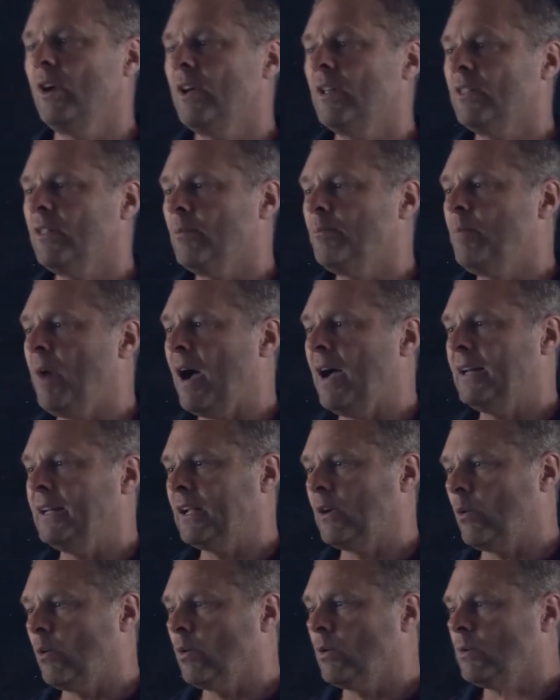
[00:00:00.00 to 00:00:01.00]
the
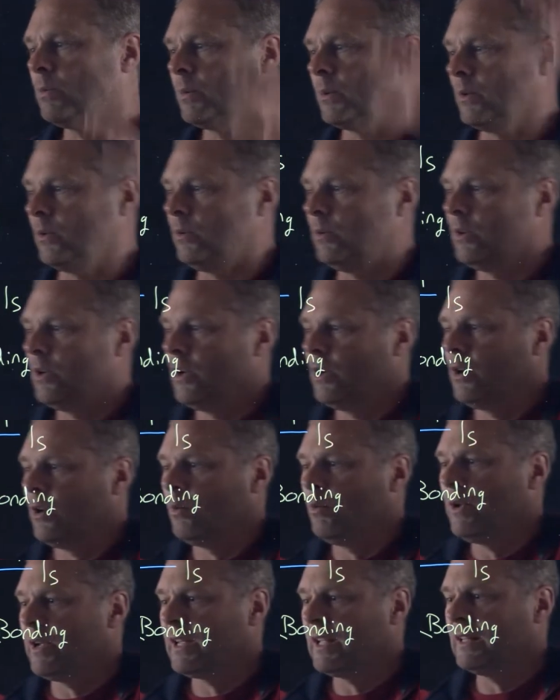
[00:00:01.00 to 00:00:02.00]
bonding orbital,
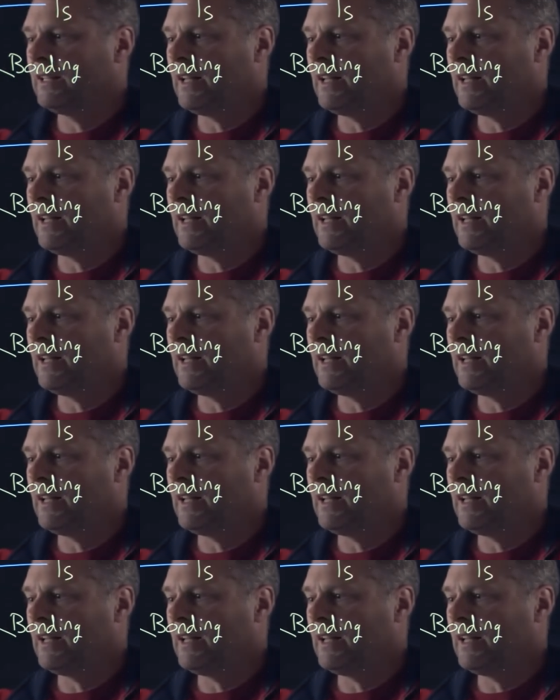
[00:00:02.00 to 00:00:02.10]
we can